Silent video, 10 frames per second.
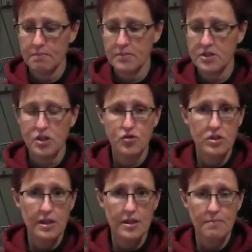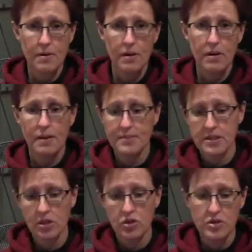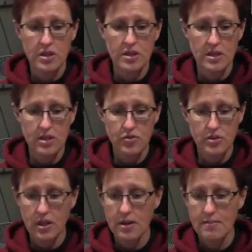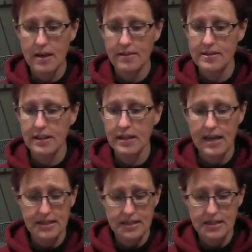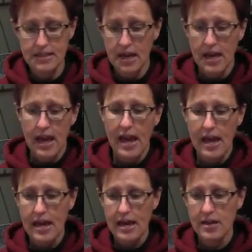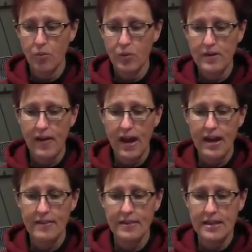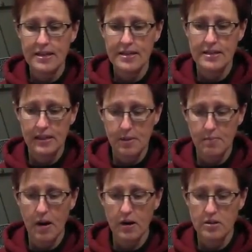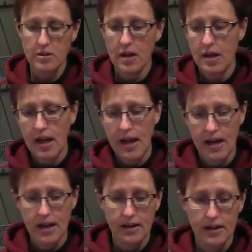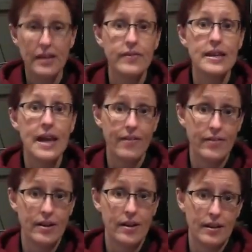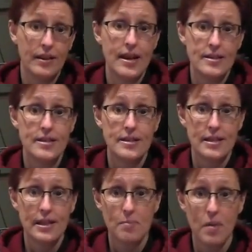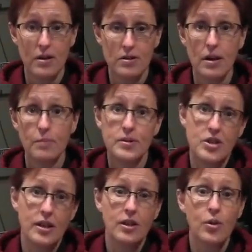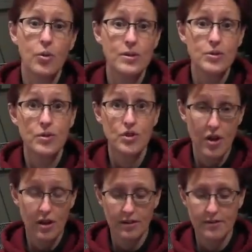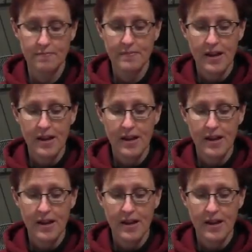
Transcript: Citra-Slim. I'm still using the Citra-Slim and the Slique Essence. And we've had the Slique bars. And even Kevin likes the Slique bars, particularly the ones with chocolate.